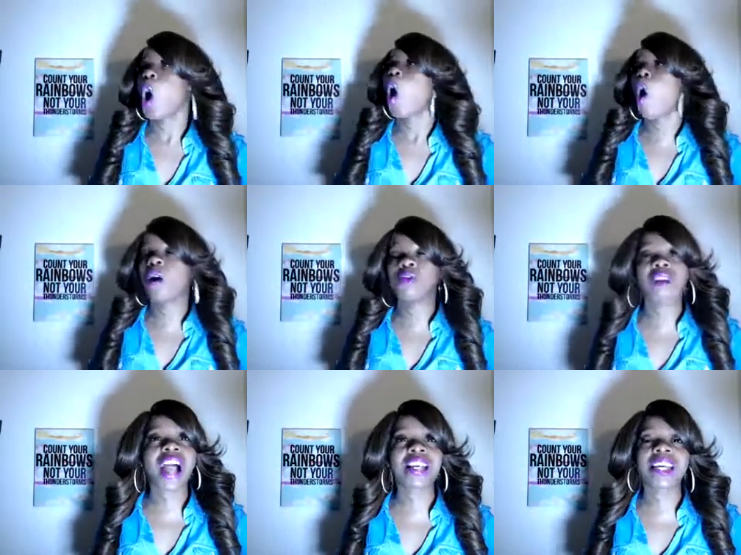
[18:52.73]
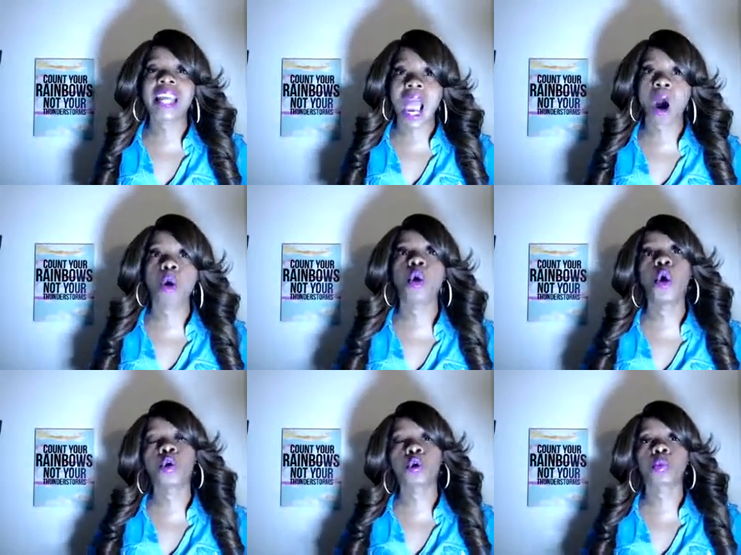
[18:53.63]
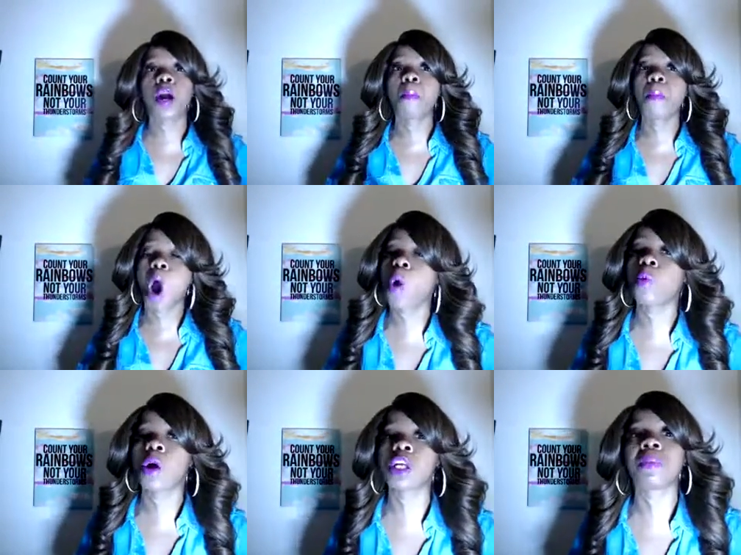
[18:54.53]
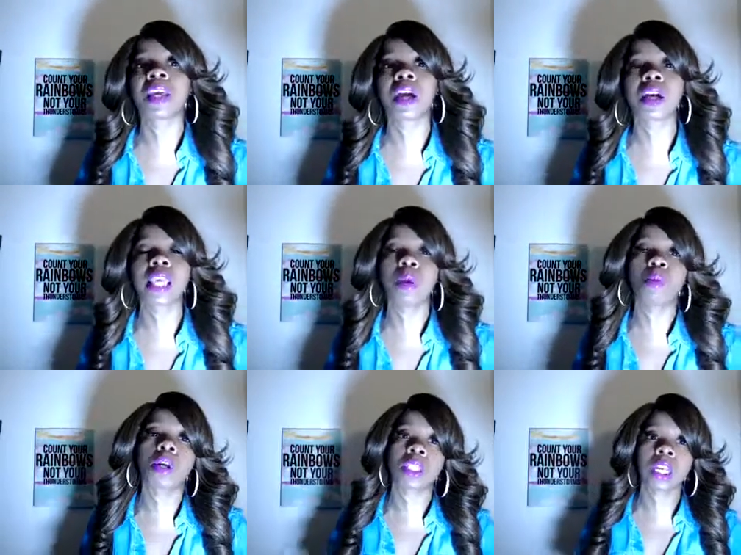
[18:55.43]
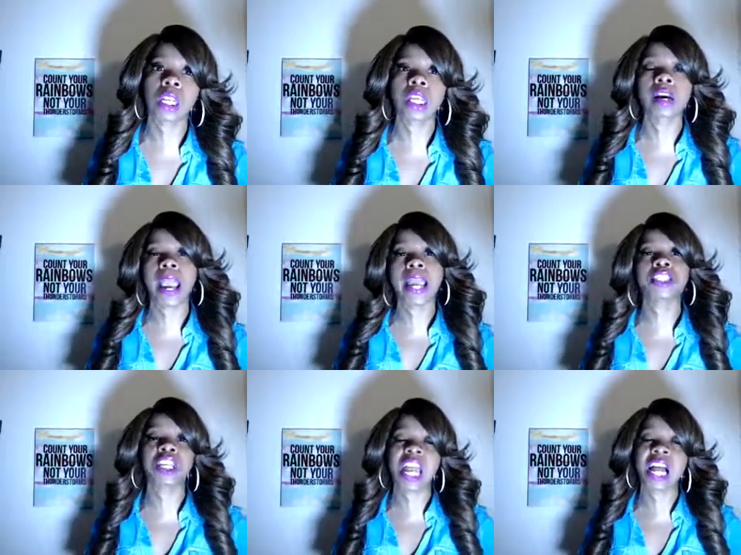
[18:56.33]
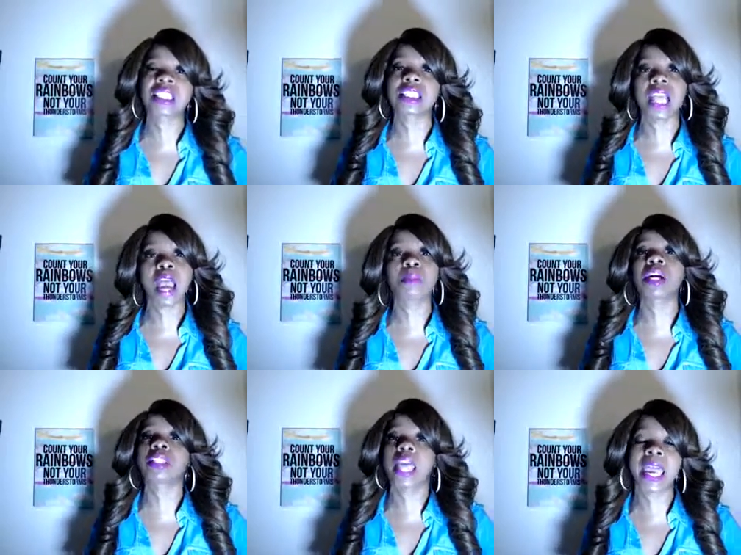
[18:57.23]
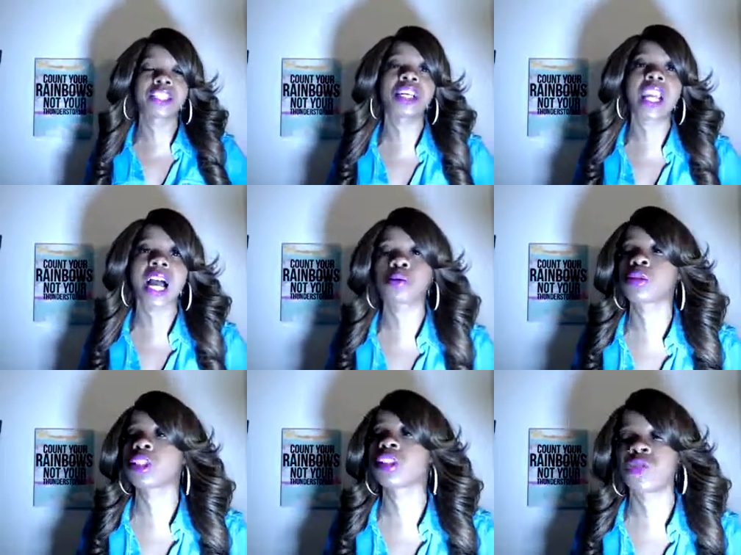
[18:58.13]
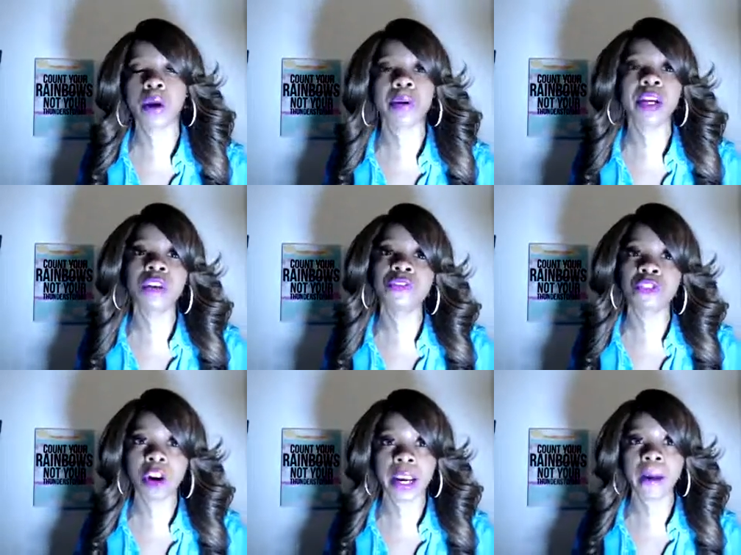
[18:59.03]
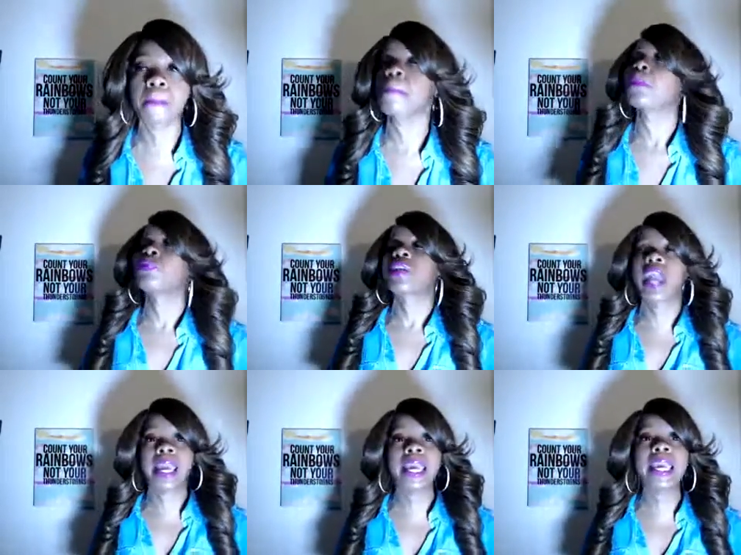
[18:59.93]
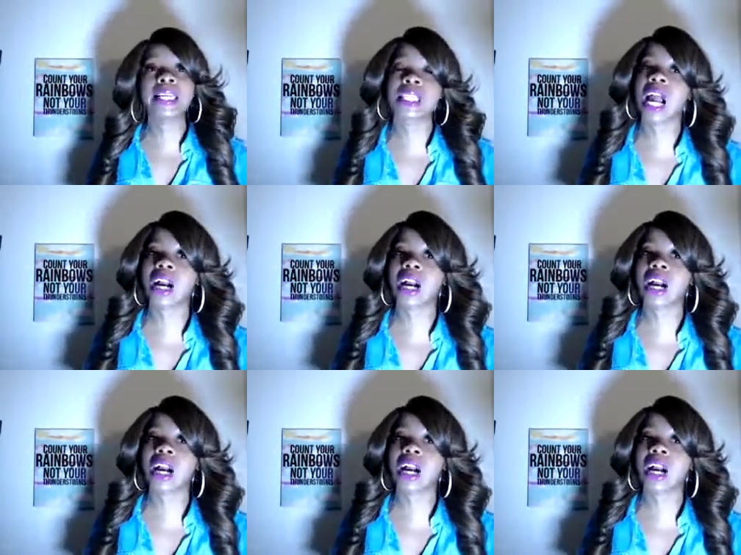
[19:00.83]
on finding out who the real mole was, because he wants to clear Agent Knox's name, because Agent Knox was his very good friend, and he is not